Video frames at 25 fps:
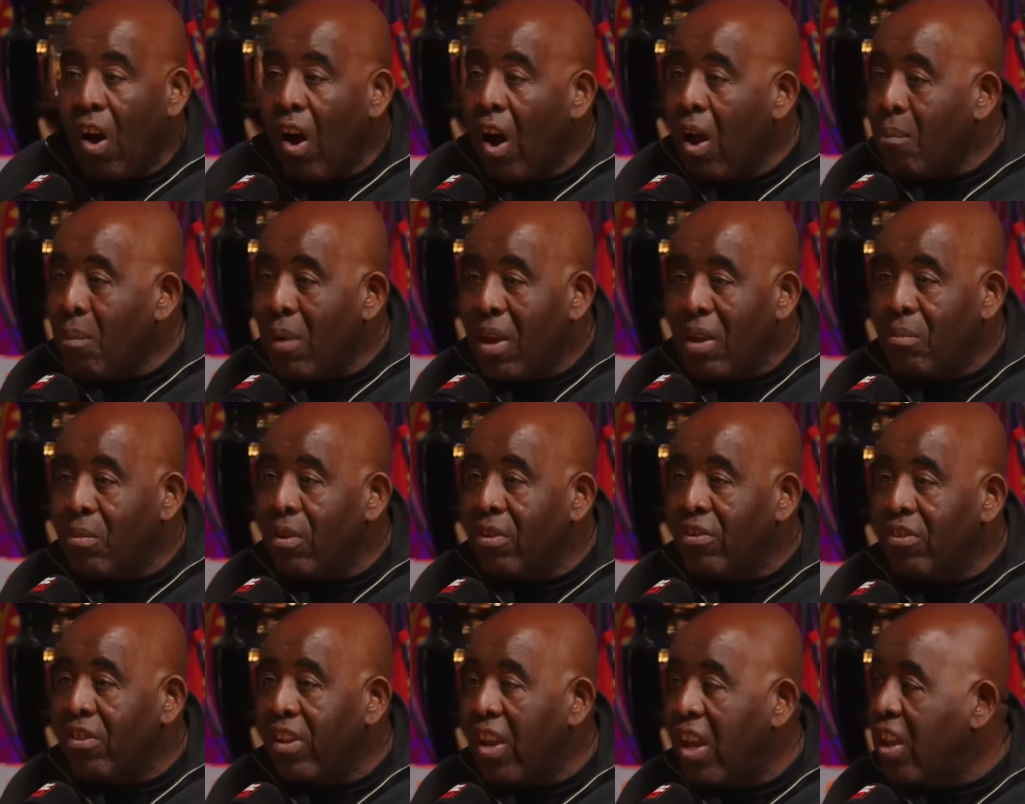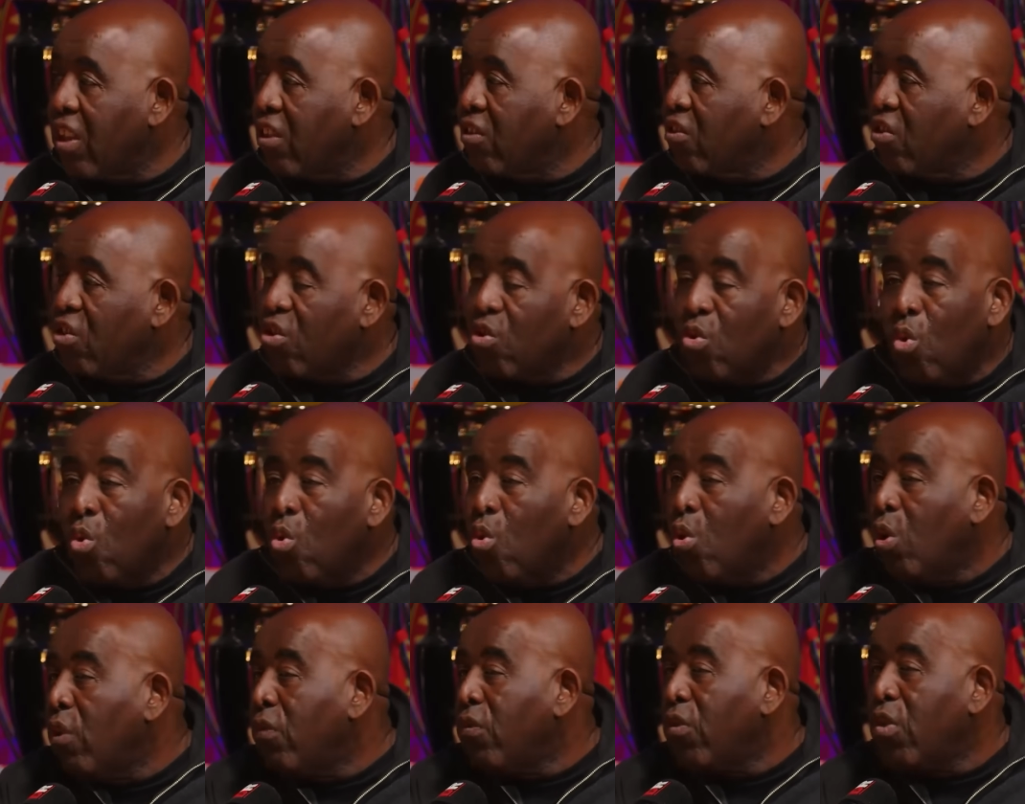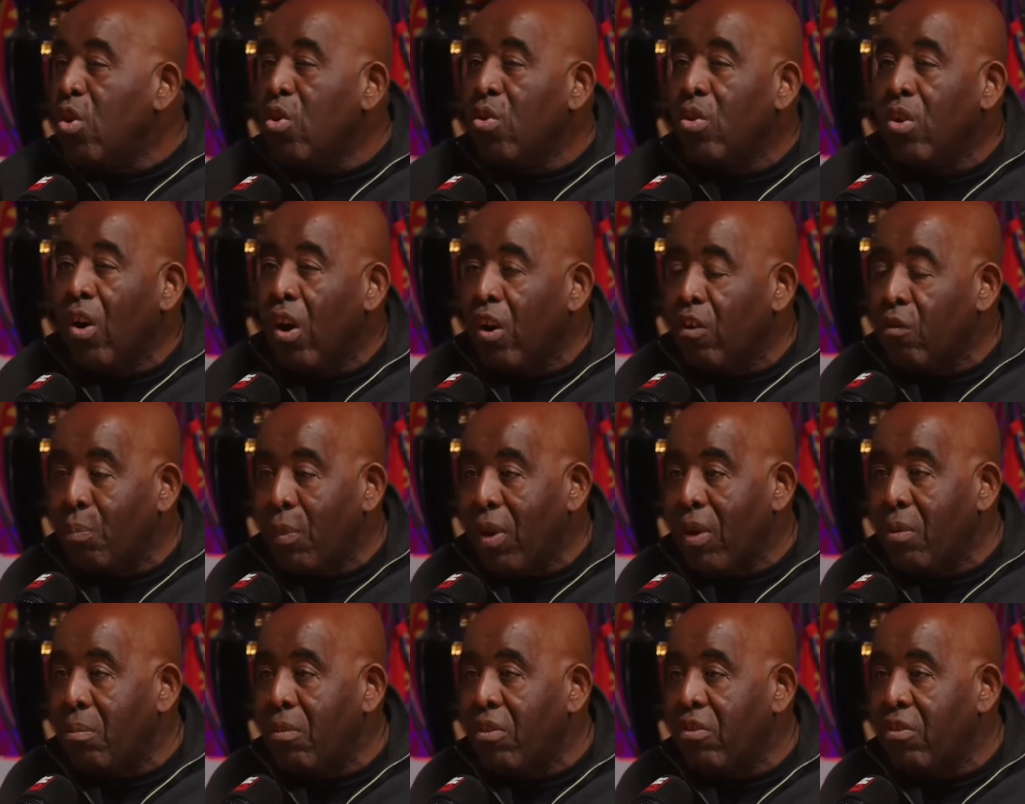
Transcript: I make mistakes. All of you guys make mistakes.